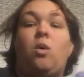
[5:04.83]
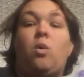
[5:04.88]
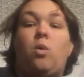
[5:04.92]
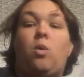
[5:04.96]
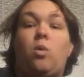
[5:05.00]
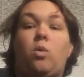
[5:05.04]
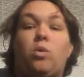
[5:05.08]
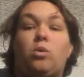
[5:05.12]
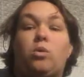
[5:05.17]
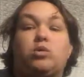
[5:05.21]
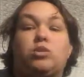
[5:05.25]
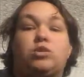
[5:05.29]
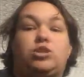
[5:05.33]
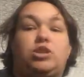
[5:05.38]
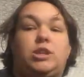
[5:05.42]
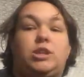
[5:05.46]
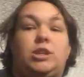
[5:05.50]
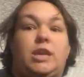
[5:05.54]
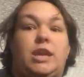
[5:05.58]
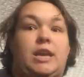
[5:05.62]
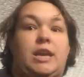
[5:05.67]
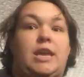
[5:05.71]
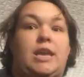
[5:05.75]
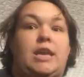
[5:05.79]
or
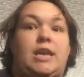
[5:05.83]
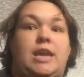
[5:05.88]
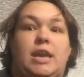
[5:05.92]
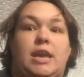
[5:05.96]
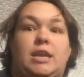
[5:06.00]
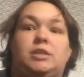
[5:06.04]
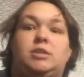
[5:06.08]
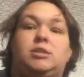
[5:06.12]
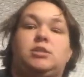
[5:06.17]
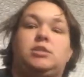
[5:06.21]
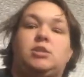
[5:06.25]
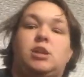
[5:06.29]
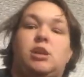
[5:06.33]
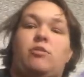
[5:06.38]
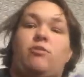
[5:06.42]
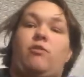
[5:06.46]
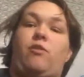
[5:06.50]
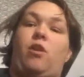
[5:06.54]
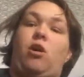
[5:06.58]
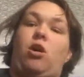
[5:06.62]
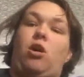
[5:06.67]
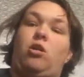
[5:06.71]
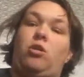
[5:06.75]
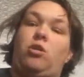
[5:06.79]
she like gets
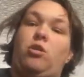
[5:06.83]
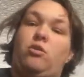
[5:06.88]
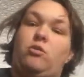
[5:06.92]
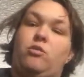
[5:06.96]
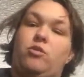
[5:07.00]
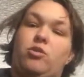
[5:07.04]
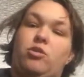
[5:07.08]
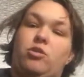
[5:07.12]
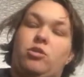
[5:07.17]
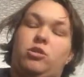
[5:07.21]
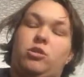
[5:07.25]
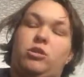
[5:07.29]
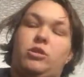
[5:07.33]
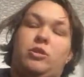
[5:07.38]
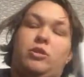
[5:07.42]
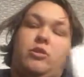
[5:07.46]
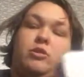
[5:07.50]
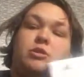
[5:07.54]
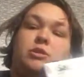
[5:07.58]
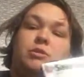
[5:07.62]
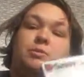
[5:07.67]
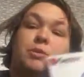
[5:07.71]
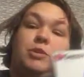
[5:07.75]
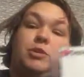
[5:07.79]
stuff all over her
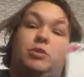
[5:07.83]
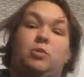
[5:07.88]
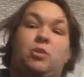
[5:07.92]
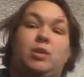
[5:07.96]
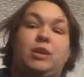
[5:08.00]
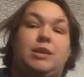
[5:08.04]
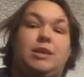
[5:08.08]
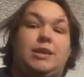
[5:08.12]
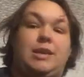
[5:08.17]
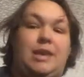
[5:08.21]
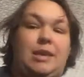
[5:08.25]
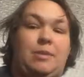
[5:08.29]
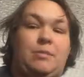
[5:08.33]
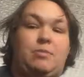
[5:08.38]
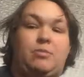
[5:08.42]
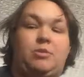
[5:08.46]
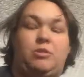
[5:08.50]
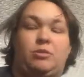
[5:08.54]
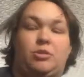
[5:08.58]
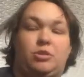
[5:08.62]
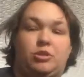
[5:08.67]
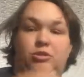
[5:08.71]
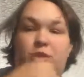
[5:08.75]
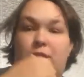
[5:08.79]
clothes, but you want
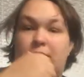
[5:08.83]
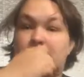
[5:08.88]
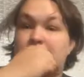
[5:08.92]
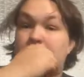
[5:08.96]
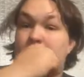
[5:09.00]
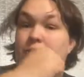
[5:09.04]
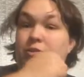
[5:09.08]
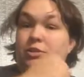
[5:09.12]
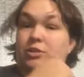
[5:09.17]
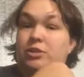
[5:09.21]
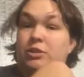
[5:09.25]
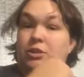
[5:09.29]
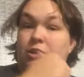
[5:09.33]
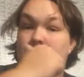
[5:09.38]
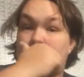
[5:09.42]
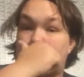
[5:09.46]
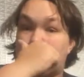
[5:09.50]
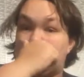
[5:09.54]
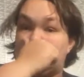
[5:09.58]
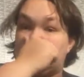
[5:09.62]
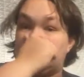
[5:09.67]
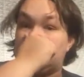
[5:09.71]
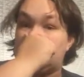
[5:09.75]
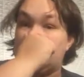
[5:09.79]
to try to salvage the
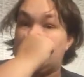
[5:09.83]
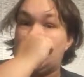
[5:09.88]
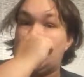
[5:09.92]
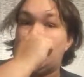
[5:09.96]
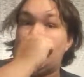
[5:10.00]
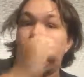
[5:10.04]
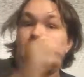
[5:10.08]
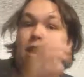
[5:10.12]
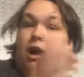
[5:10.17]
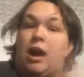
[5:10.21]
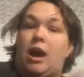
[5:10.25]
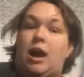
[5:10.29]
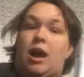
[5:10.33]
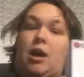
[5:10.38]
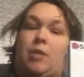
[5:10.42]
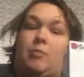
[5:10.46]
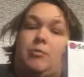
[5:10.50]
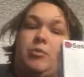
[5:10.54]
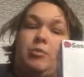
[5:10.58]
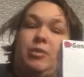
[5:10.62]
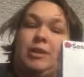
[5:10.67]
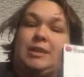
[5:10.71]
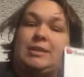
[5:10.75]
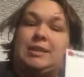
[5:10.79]
clothes.
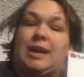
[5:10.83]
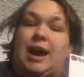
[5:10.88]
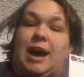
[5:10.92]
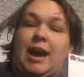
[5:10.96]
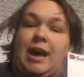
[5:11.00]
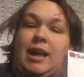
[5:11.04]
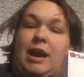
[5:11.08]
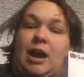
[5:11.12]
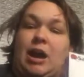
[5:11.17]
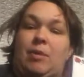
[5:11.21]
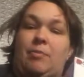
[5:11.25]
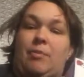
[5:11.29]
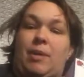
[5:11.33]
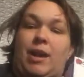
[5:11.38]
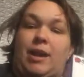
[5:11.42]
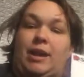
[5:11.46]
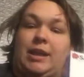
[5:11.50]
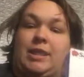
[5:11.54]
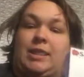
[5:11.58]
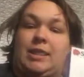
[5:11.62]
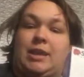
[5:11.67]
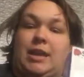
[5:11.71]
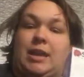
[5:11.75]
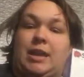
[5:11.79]
You can tie up
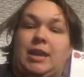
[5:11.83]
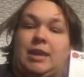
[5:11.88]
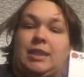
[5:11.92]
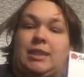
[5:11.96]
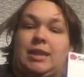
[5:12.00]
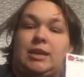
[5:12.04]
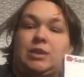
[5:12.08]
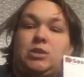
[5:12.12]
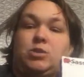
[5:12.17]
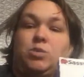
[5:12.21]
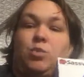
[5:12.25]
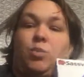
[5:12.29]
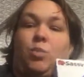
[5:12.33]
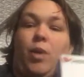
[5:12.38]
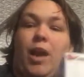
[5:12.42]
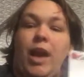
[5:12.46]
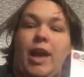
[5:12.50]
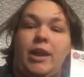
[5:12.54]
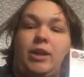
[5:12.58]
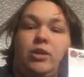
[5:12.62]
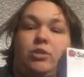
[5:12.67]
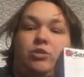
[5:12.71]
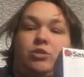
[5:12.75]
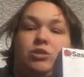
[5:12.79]
anything that's
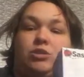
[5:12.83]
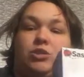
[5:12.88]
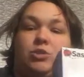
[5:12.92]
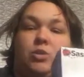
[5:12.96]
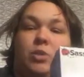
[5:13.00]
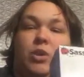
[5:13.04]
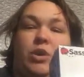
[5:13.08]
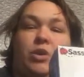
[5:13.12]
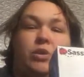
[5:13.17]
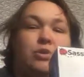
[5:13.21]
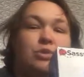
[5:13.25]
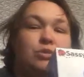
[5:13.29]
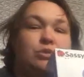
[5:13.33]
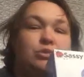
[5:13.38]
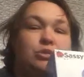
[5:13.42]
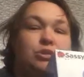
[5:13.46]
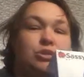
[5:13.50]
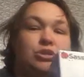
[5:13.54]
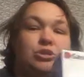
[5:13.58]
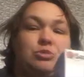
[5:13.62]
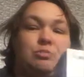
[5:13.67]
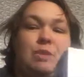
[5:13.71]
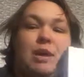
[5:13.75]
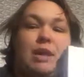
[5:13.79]
wet or soiled or
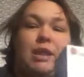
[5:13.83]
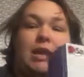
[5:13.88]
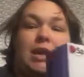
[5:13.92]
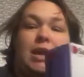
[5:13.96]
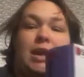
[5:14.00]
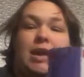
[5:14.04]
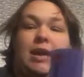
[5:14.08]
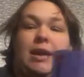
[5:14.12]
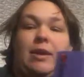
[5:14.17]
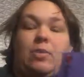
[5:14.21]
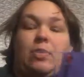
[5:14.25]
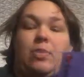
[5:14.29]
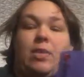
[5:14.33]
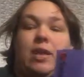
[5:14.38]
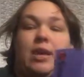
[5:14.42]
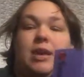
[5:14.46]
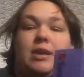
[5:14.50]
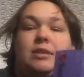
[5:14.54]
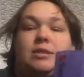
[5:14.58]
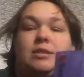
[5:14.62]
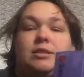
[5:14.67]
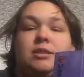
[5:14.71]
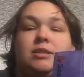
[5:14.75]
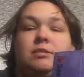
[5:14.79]
smelly in
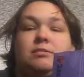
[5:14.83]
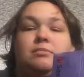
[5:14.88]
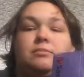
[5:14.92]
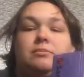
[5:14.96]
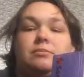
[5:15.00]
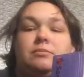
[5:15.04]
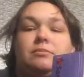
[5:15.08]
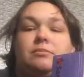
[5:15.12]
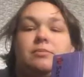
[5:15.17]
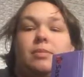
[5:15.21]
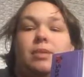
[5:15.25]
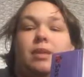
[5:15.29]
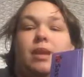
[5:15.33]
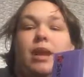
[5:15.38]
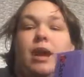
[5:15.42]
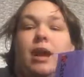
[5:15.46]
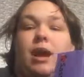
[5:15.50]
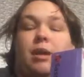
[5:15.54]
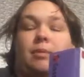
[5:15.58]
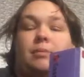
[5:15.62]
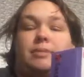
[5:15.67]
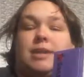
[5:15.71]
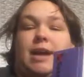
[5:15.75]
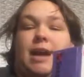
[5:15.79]
this.
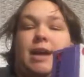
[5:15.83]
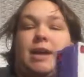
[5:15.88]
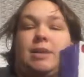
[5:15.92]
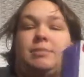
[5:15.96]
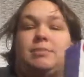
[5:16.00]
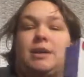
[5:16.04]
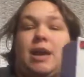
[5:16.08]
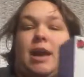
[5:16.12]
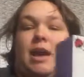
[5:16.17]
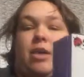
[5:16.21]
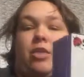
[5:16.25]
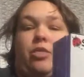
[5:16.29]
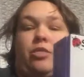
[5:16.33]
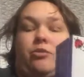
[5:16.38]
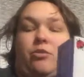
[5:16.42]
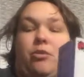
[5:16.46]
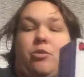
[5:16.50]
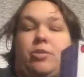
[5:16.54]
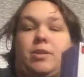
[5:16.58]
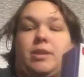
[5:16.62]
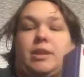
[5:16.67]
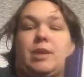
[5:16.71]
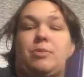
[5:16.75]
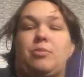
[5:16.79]
Tie it up tight, throw
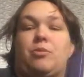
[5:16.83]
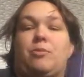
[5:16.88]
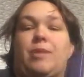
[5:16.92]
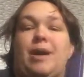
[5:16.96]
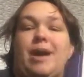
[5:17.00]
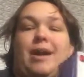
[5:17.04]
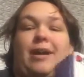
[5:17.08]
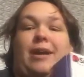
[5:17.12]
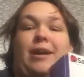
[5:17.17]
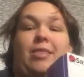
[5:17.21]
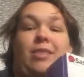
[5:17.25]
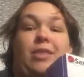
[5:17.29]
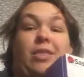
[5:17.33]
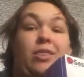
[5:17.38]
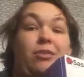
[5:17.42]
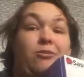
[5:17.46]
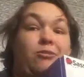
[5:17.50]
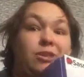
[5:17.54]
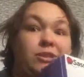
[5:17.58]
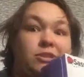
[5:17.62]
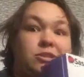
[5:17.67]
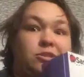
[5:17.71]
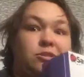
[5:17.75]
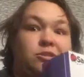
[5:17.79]
it in the diaper bag, and then
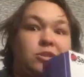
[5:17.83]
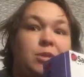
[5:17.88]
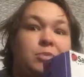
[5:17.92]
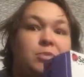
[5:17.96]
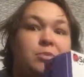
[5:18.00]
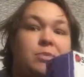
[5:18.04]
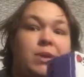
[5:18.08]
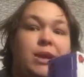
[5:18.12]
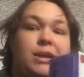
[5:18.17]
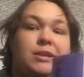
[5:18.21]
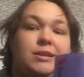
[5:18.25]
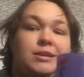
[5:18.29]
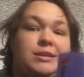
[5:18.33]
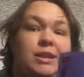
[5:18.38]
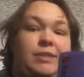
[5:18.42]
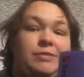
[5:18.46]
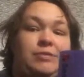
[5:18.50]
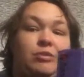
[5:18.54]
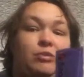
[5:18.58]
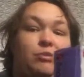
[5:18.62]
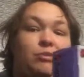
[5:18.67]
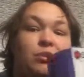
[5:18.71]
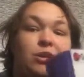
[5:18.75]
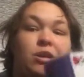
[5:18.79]
the rest of your diaper bag doesn't
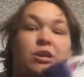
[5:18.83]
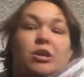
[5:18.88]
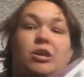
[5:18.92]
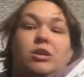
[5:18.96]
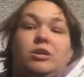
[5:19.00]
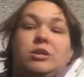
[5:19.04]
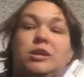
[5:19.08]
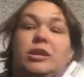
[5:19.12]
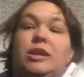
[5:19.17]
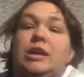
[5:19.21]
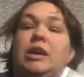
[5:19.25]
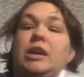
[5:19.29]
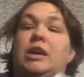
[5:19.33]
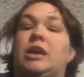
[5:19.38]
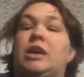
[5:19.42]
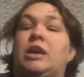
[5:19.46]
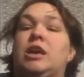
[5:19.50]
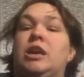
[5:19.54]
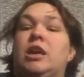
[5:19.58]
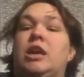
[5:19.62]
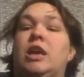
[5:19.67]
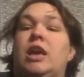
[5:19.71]
have to reek all day,